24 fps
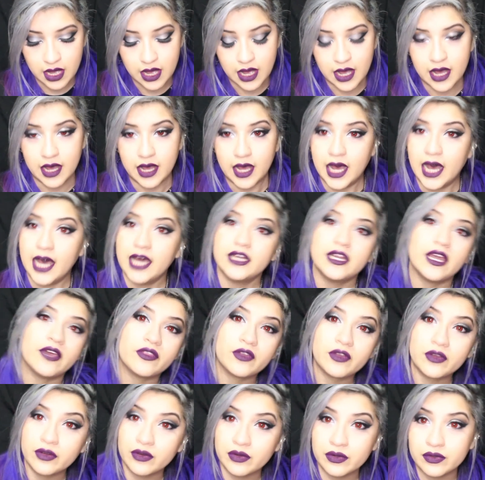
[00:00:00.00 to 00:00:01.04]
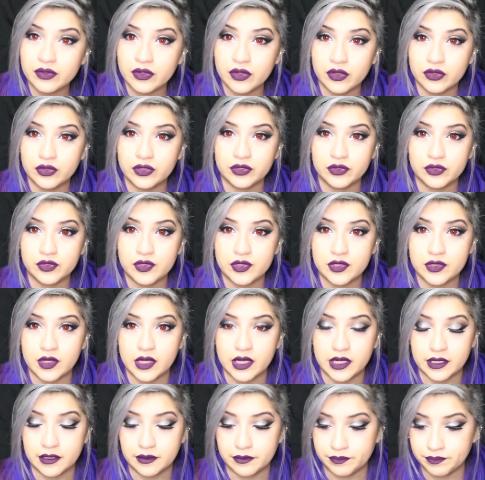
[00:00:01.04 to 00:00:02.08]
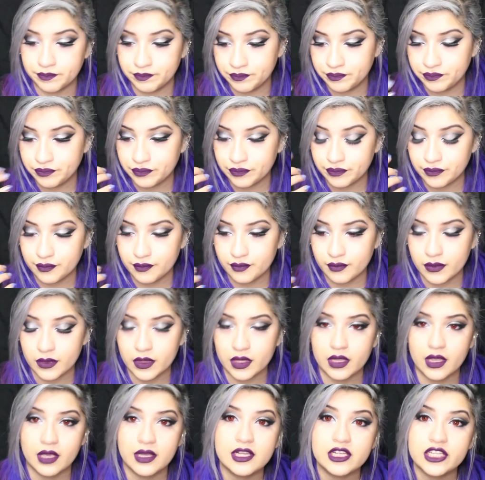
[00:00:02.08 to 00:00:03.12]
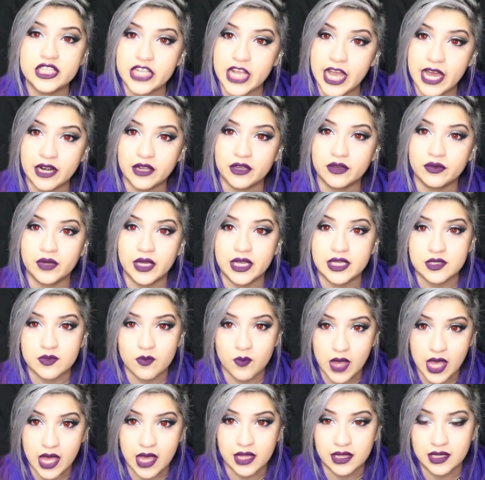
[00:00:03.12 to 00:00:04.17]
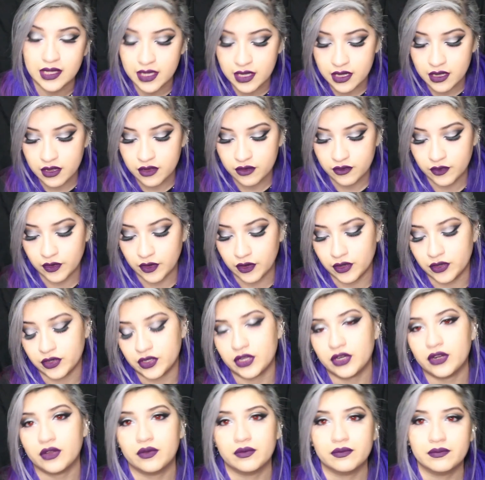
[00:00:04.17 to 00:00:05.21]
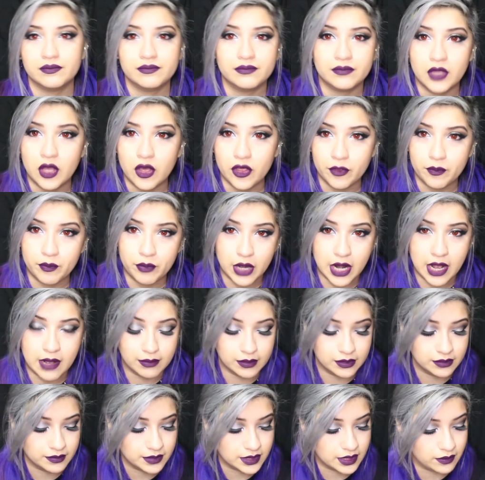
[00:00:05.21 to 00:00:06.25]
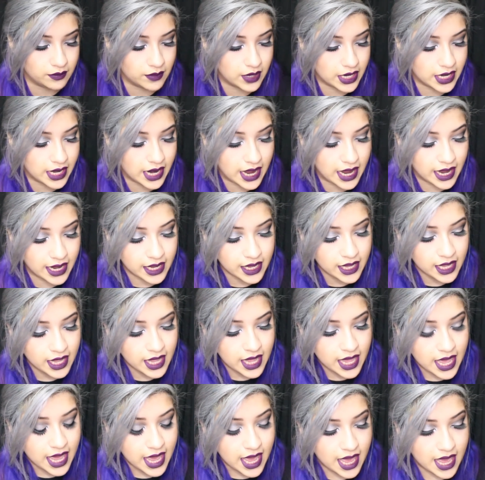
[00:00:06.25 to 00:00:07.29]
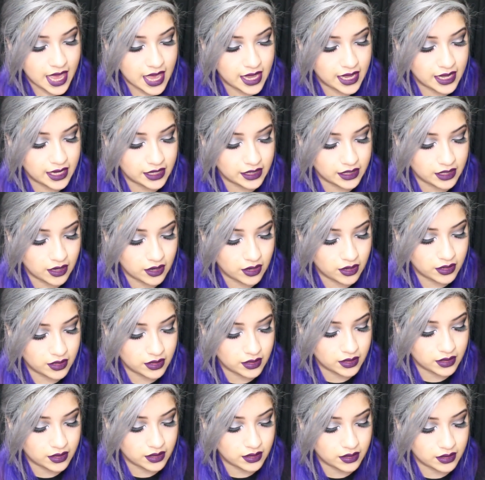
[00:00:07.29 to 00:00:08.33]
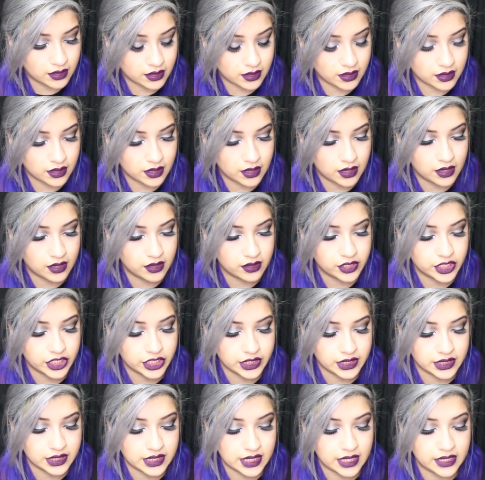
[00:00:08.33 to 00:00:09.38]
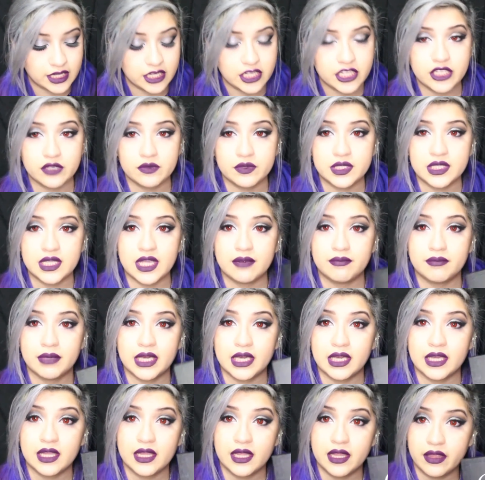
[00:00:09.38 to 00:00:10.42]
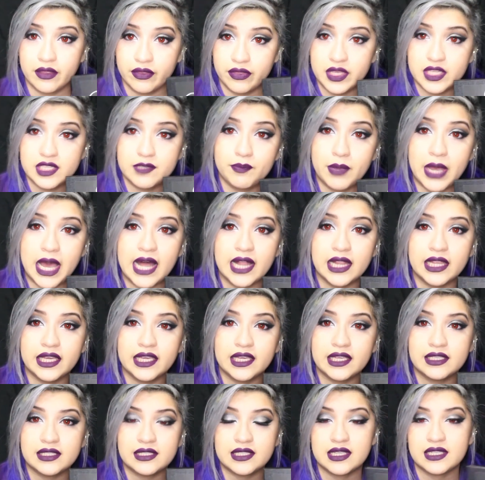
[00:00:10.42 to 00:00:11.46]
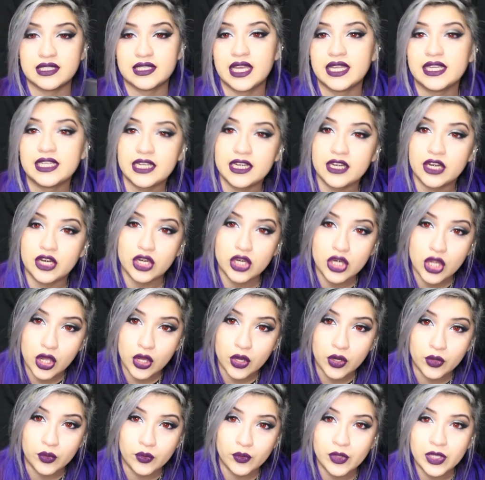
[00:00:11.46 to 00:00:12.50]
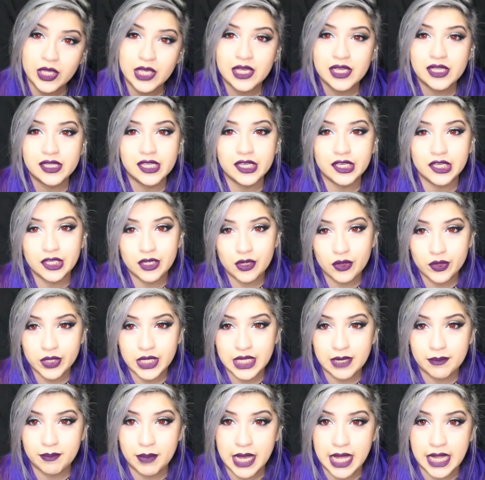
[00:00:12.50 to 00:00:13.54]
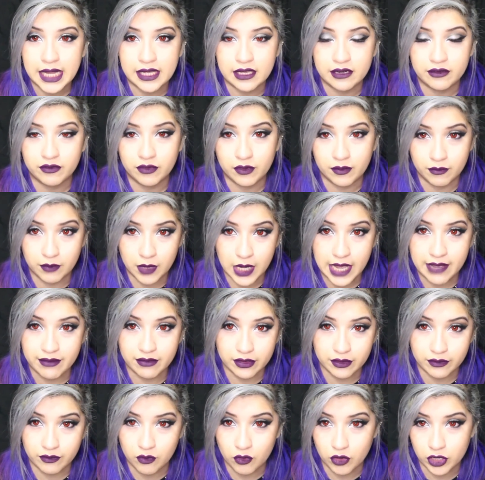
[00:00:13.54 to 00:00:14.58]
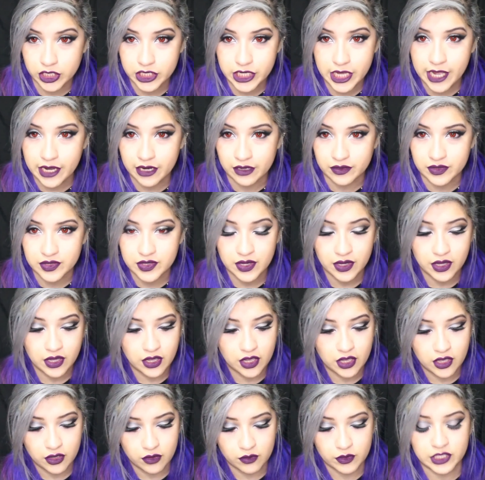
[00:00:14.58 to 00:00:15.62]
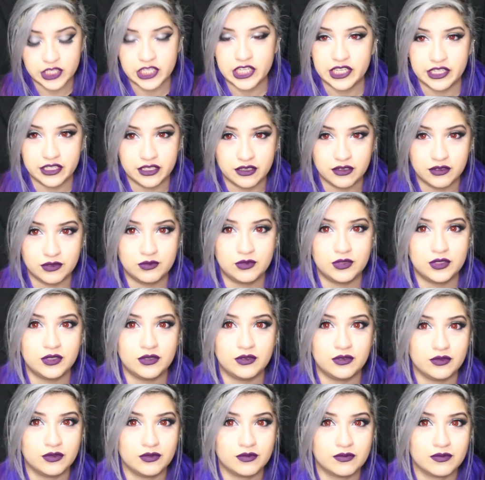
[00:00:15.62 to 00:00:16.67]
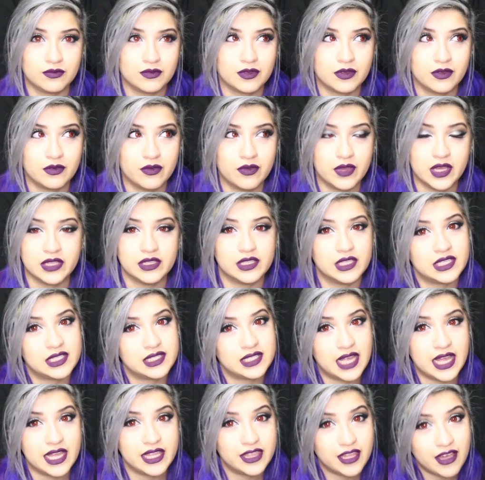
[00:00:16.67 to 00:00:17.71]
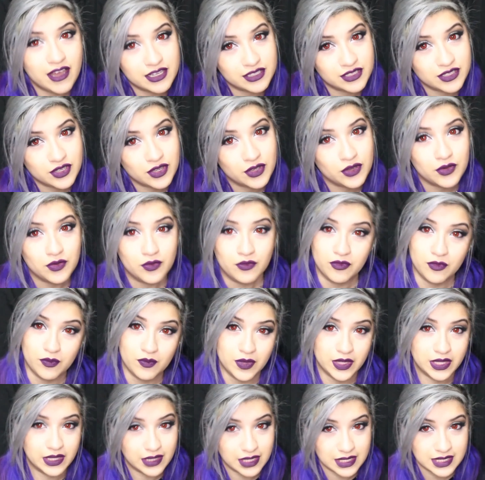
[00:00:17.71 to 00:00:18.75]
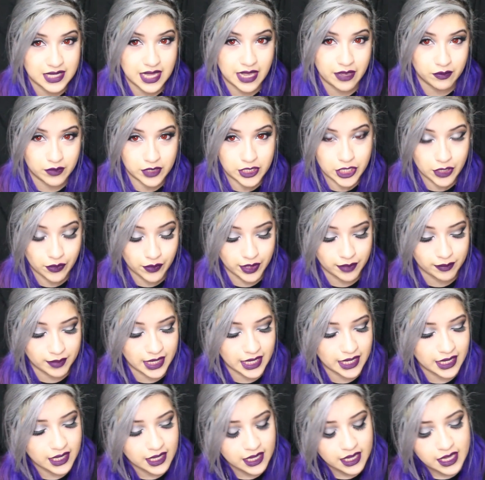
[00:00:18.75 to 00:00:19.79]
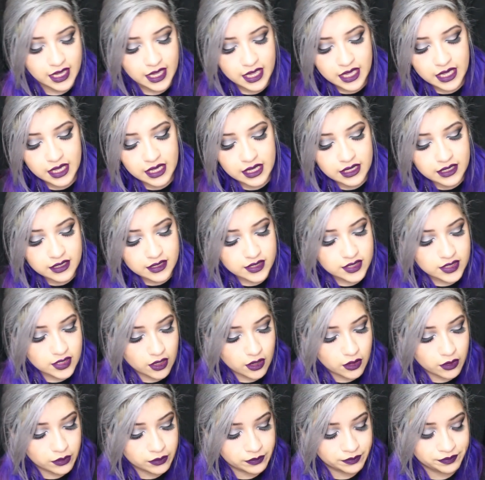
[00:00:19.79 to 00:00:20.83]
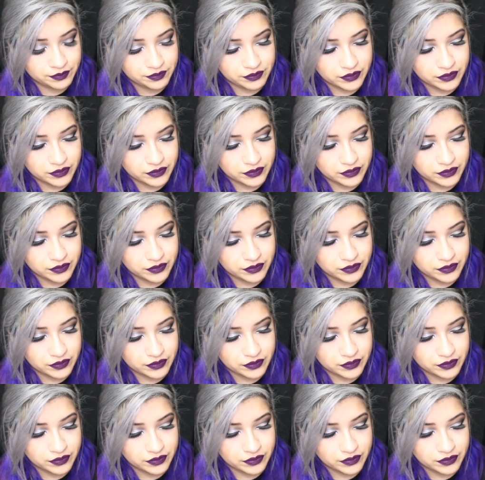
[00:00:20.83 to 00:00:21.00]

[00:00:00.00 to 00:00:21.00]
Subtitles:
another loose shadow as well for, you know, all the problems and whatnot. And she said that she would send me this palette since I didn't know that you don't get a palette from having 4 shadows, which you do. At least I thought so from what the site was showing me. So